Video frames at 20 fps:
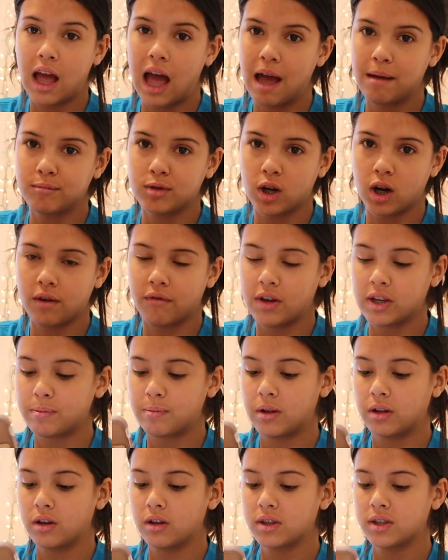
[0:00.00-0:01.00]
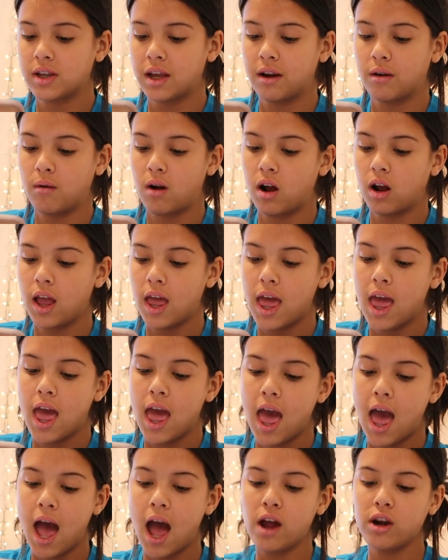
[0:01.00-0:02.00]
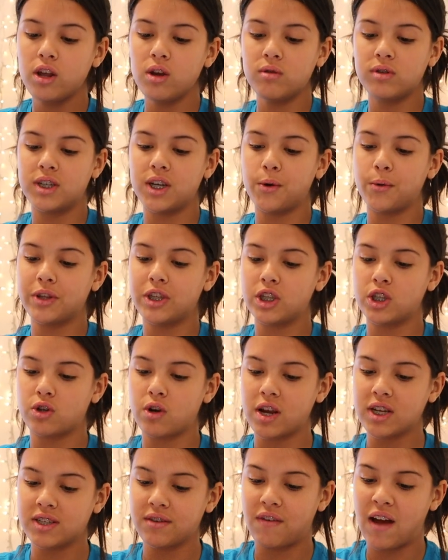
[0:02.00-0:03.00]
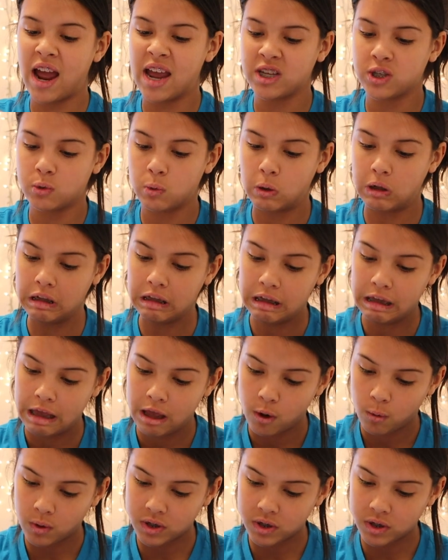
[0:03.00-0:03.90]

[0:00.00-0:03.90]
I'm sorry if I said it wrong. How do you deal with stress of high school?